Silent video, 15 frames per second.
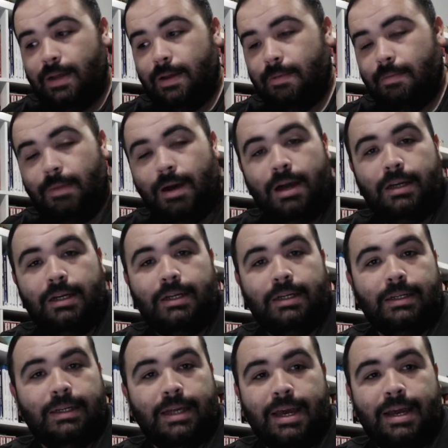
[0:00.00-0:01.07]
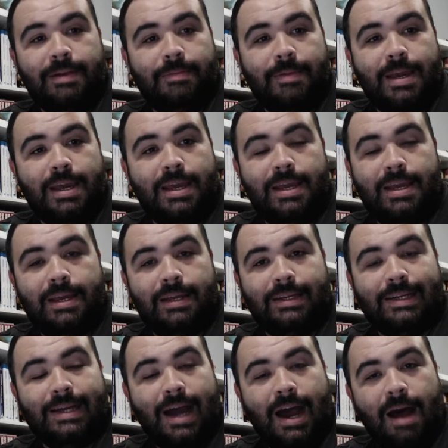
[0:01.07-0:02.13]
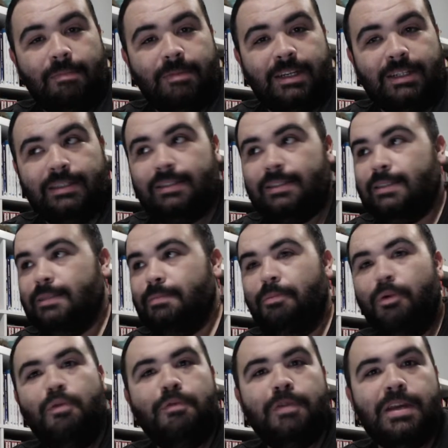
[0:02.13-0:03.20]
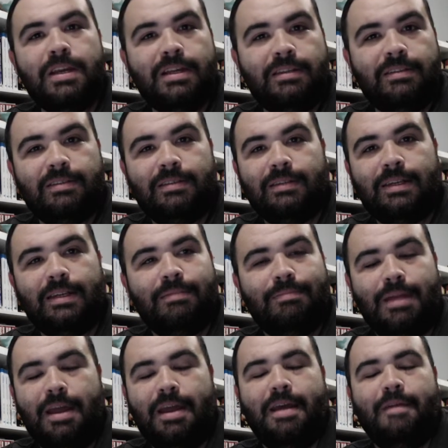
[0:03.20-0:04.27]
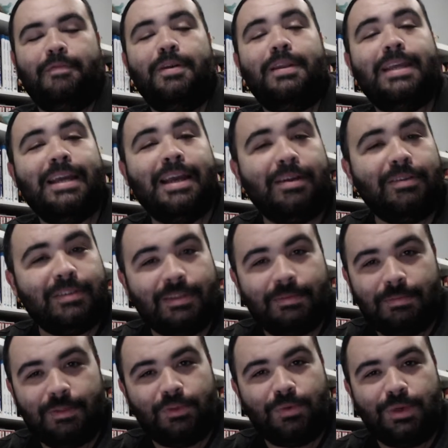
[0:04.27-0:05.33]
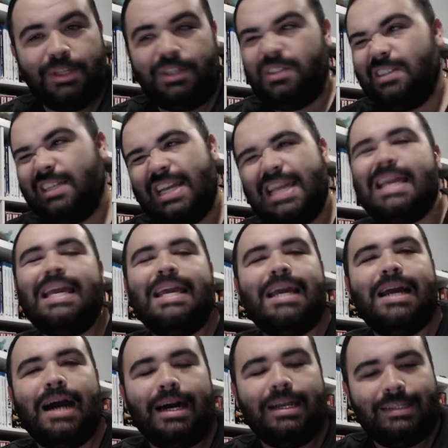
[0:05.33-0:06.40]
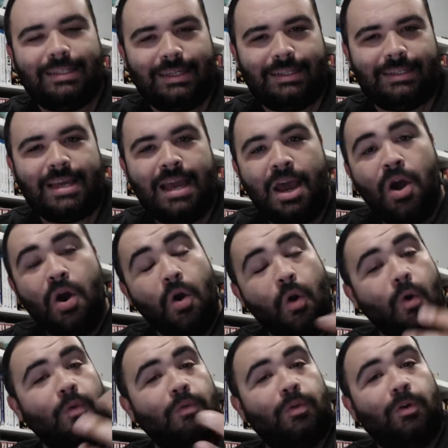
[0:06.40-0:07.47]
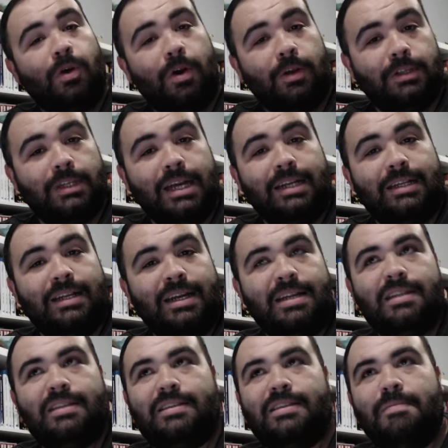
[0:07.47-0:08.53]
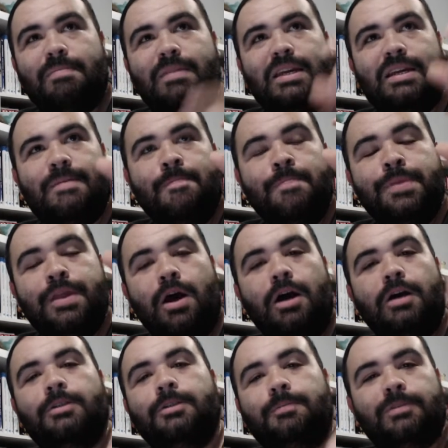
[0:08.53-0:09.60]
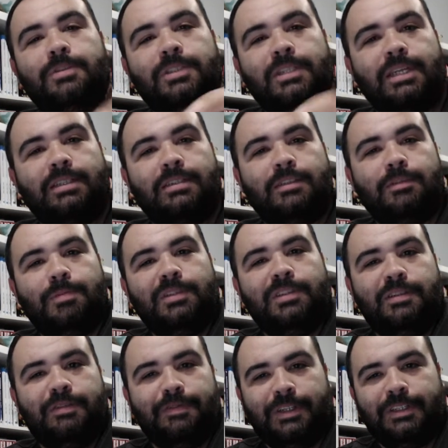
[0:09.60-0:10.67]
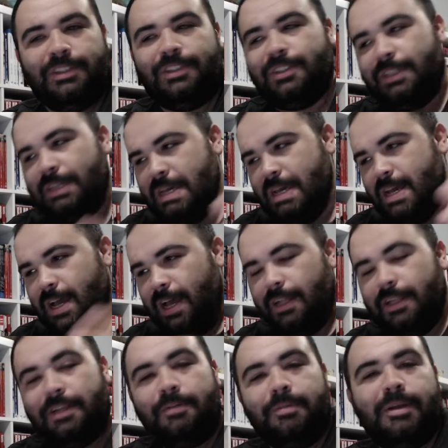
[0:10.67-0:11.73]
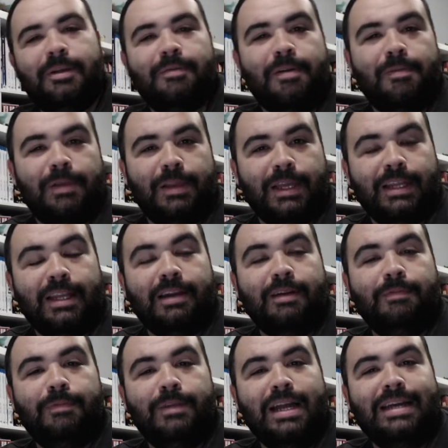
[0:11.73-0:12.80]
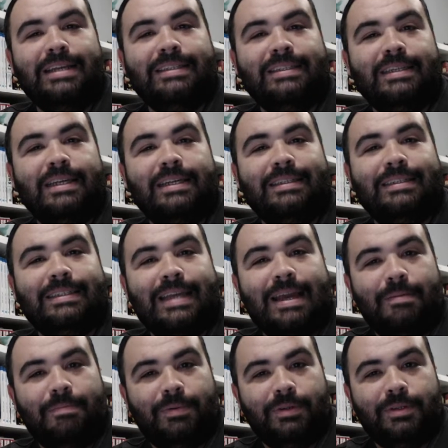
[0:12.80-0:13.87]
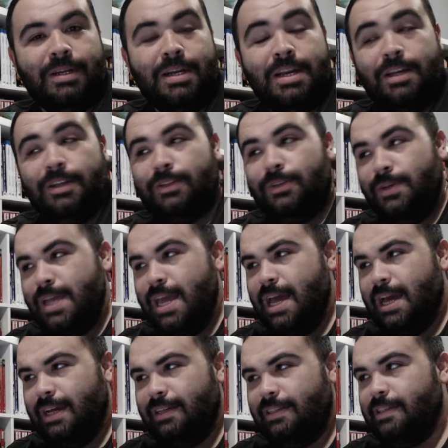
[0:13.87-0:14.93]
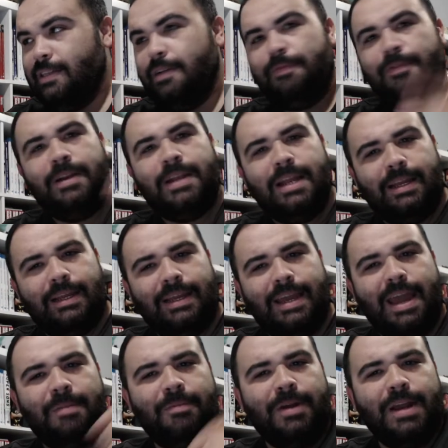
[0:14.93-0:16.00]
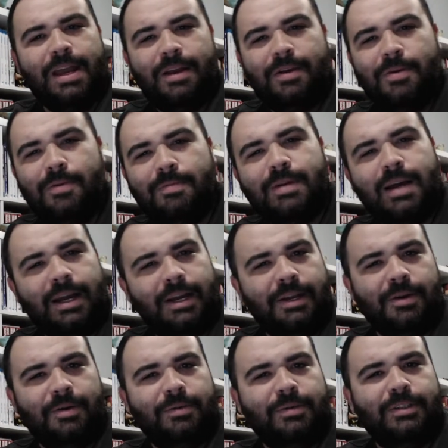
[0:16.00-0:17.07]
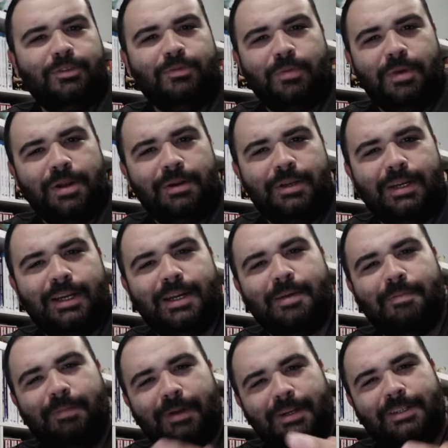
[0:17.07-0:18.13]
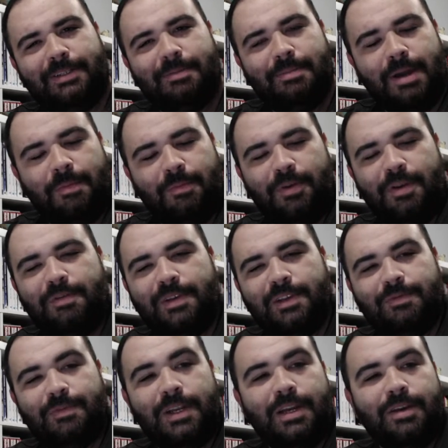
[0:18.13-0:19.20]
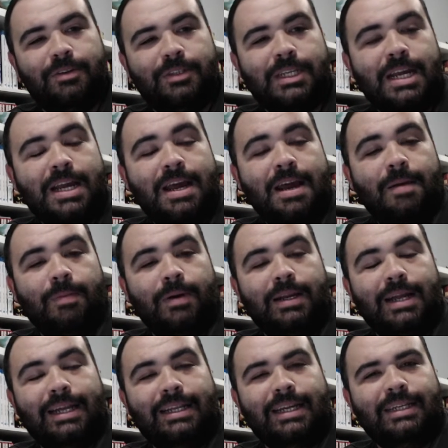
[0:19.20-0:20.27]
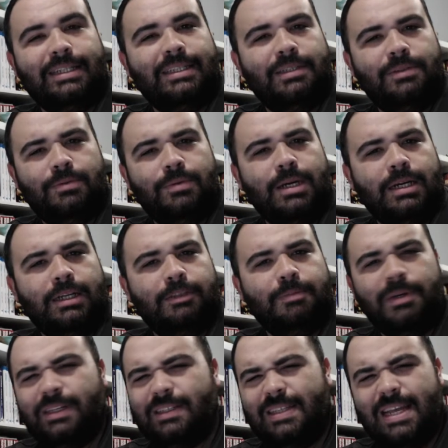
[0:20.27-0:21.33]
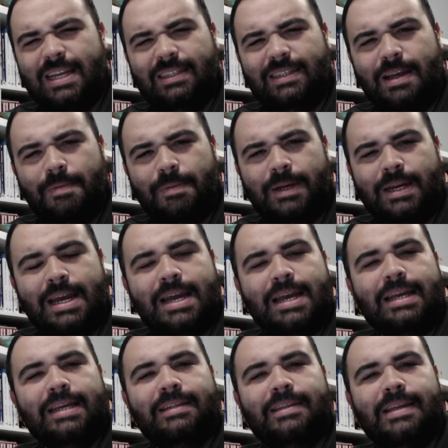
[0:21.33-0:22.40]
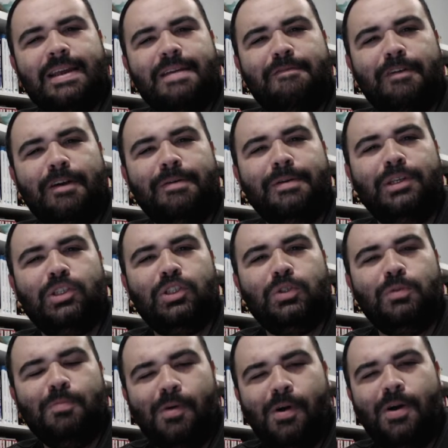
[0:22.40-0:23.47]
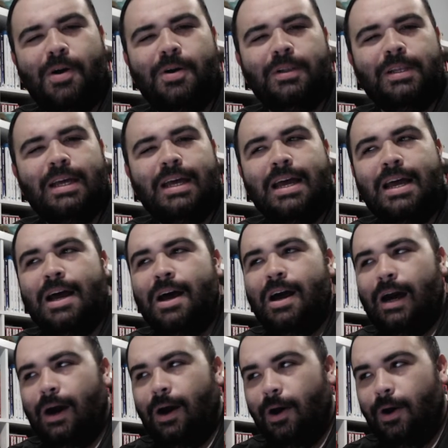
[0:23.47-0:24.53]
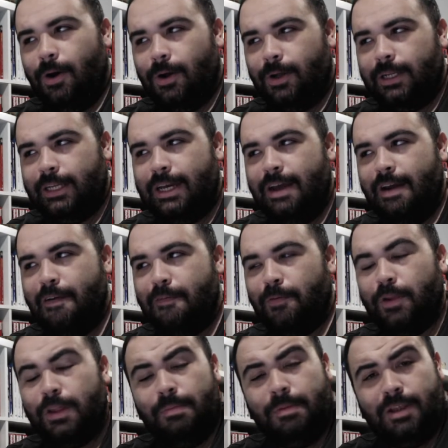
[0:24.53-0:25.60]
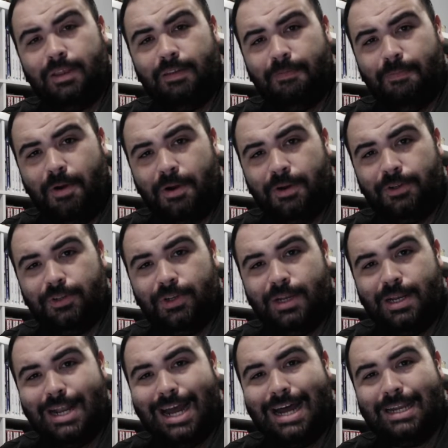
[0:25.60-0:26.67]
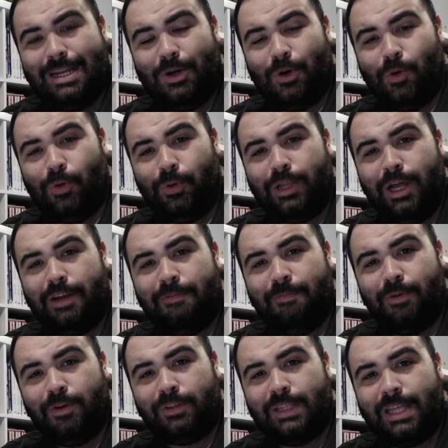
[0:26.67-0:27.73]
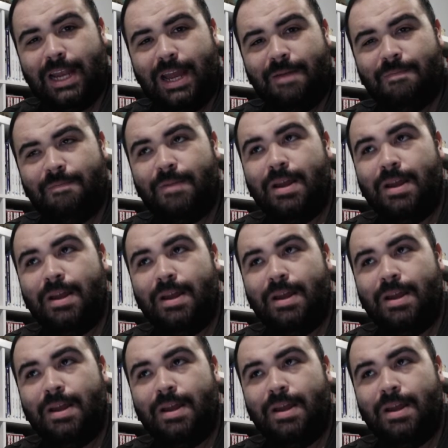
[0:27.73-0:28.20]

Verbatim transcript: manga, anime, comics, movies, and everything else in between. Just geeky content overall, not something 100% specific, just a little bit of everything, like a nice sampler. So yeah, it's a different camera angle. I know it's weird compared to my previous videos, but I like to spice things up. It's a very small haul for the month of March. Not a whole lot of books that I'm